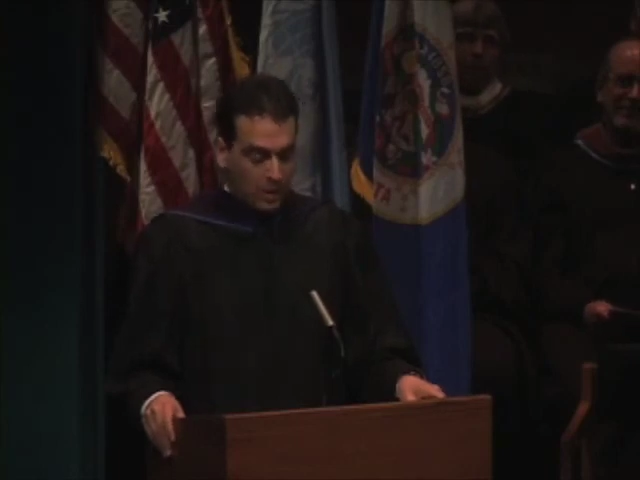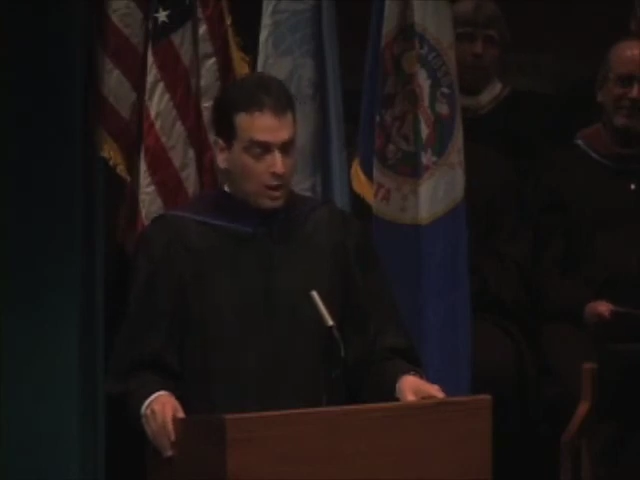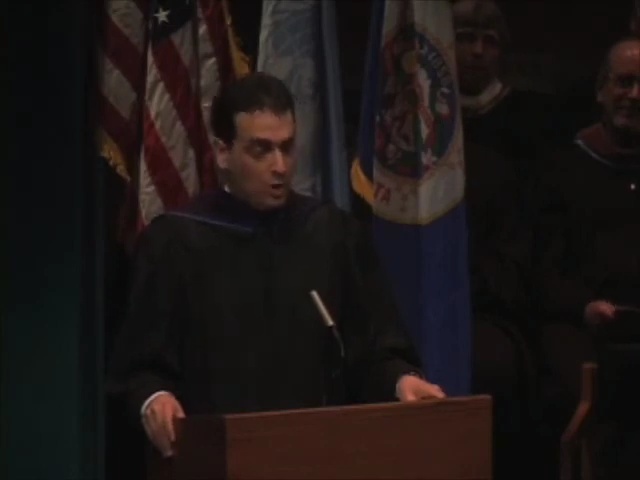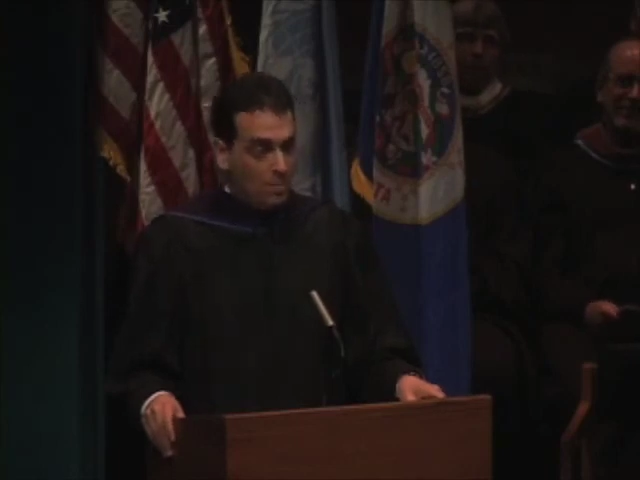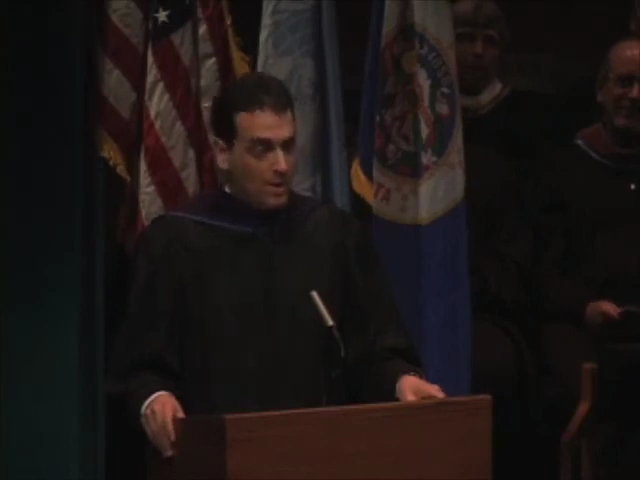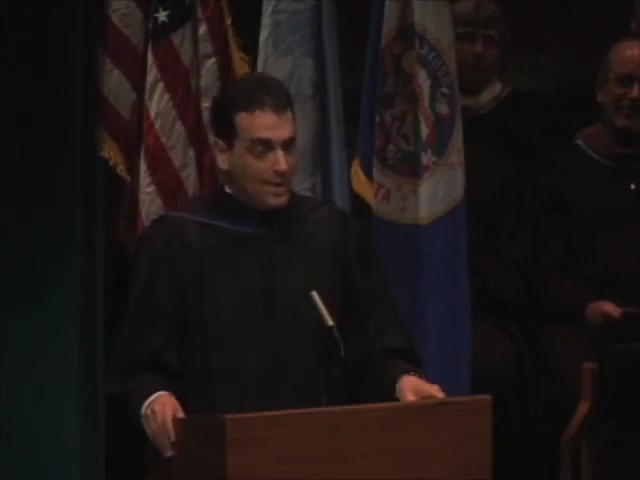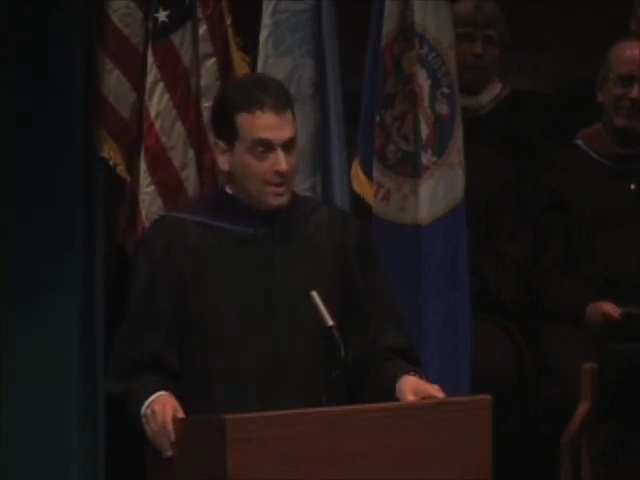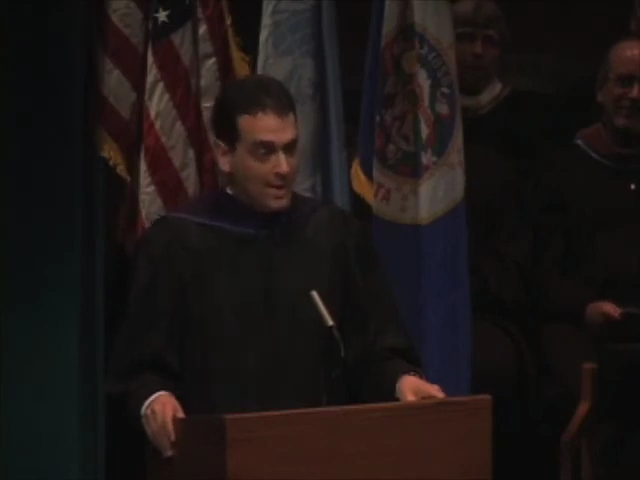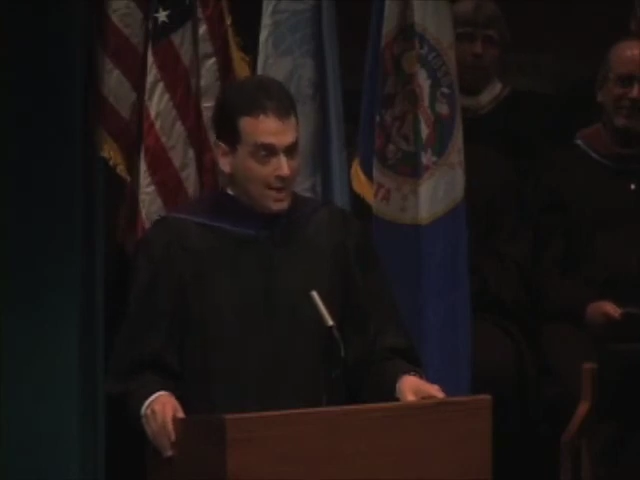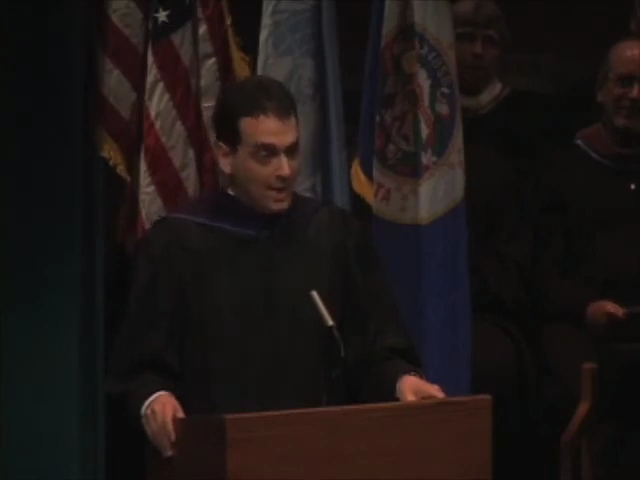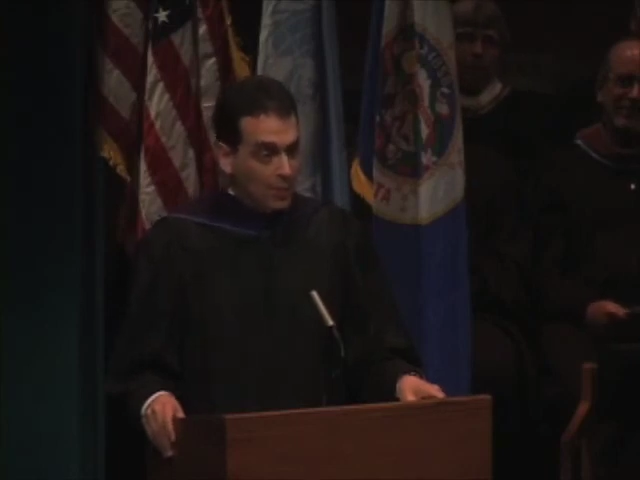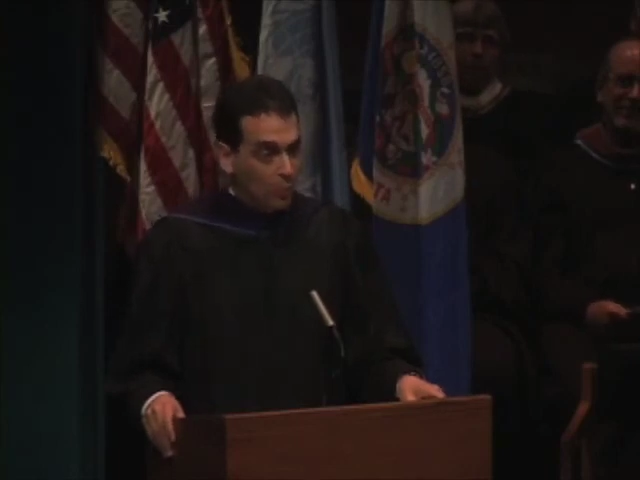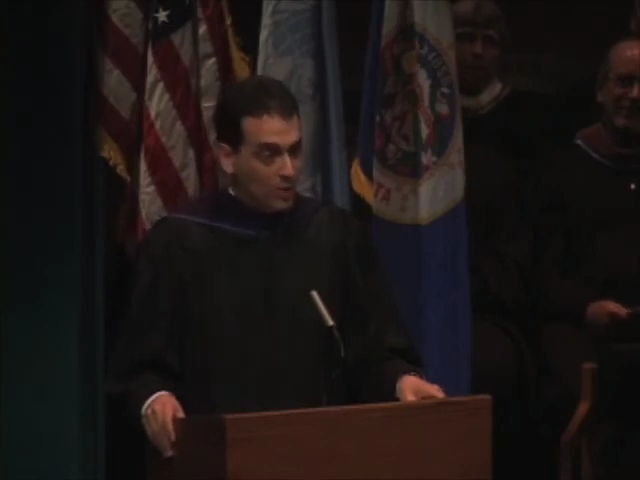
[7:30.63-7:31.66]
"Oh my
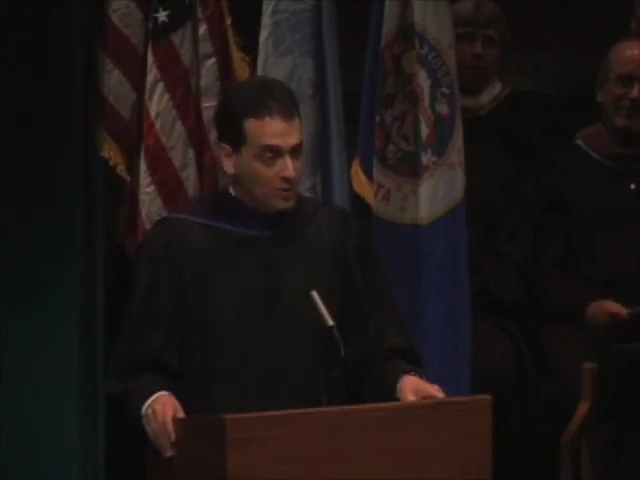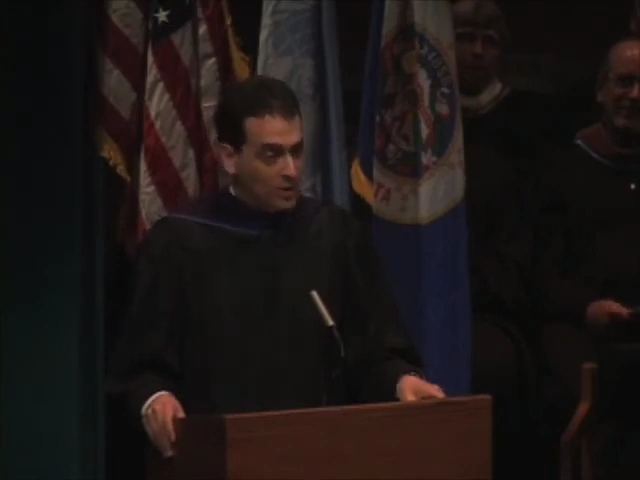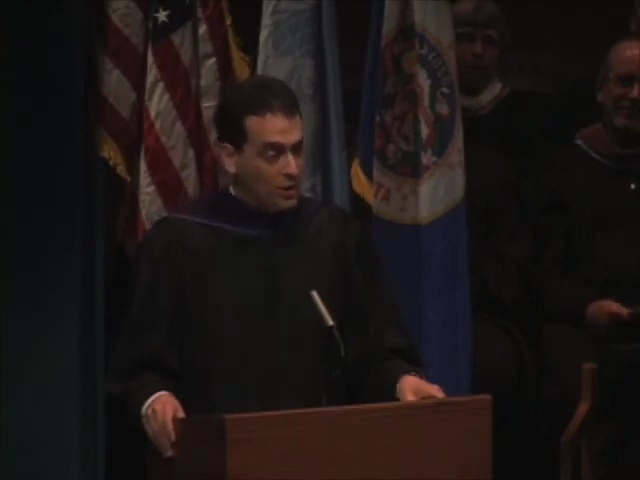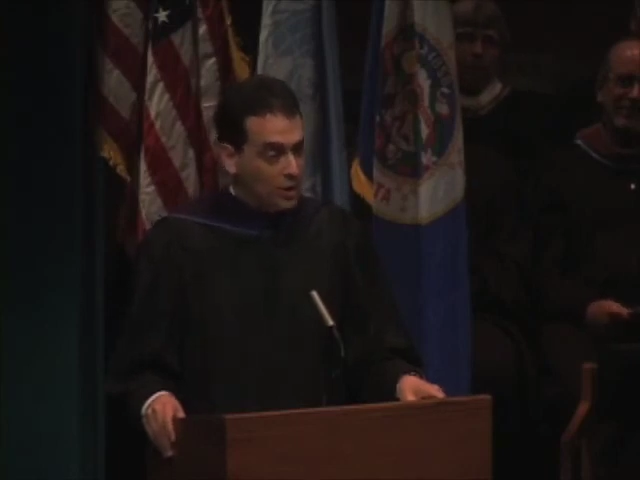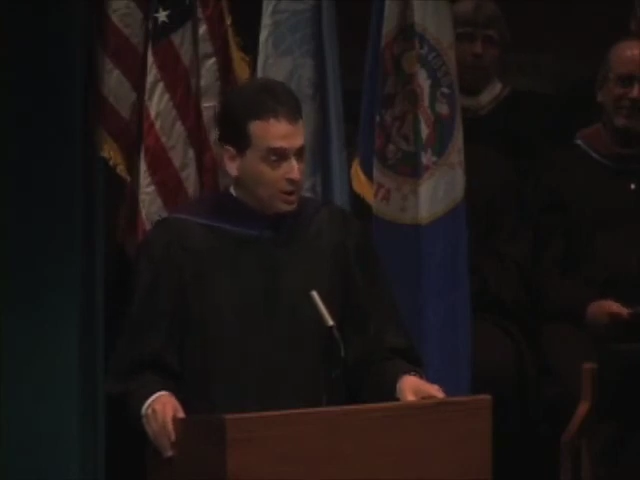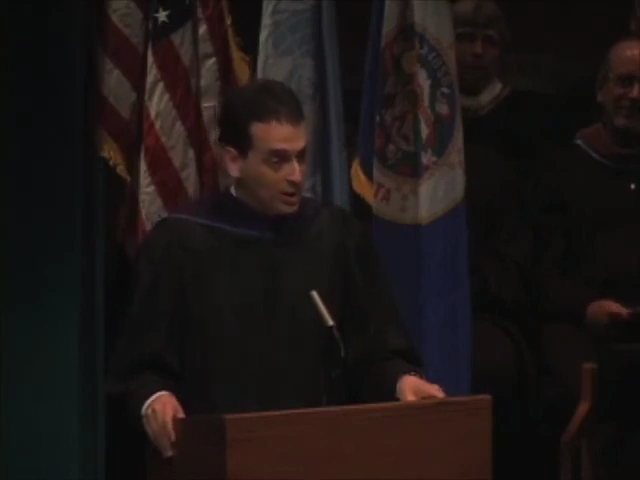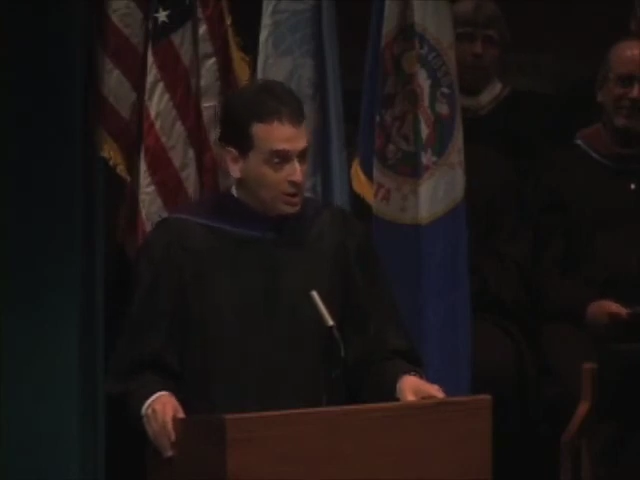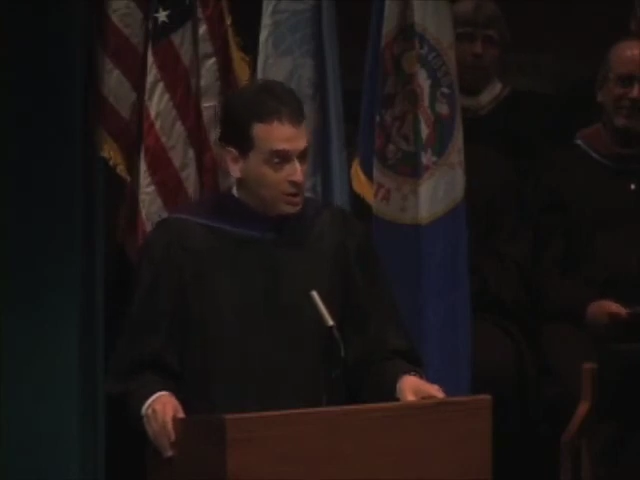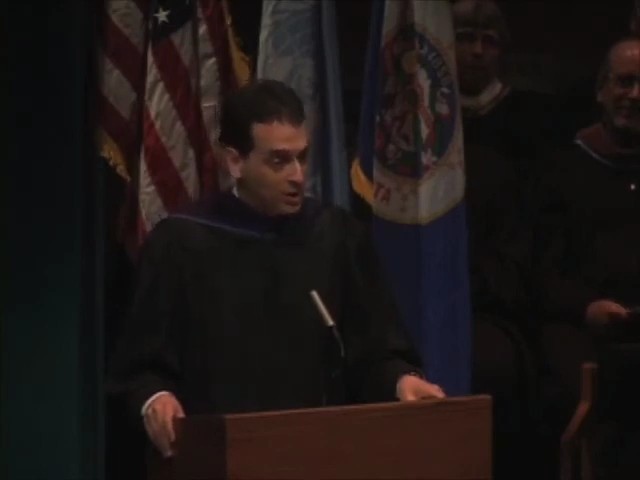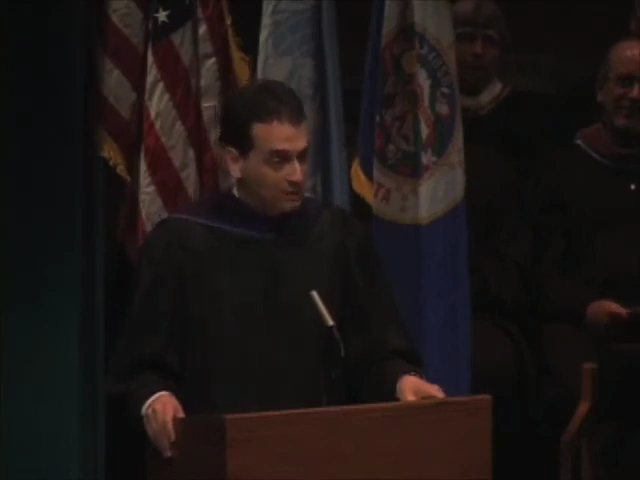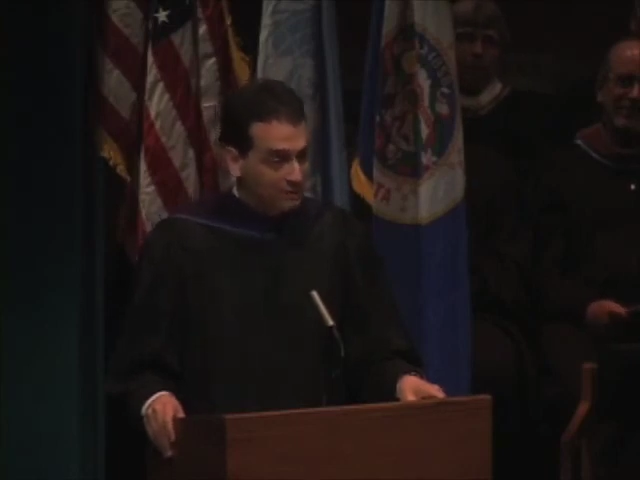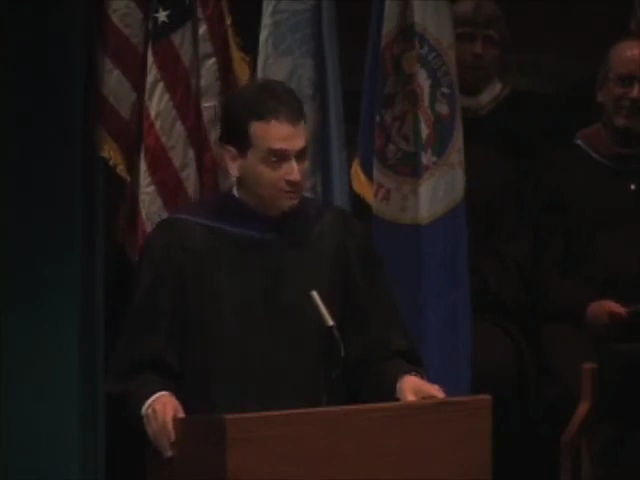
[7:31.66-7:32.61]
God, we're in charge?"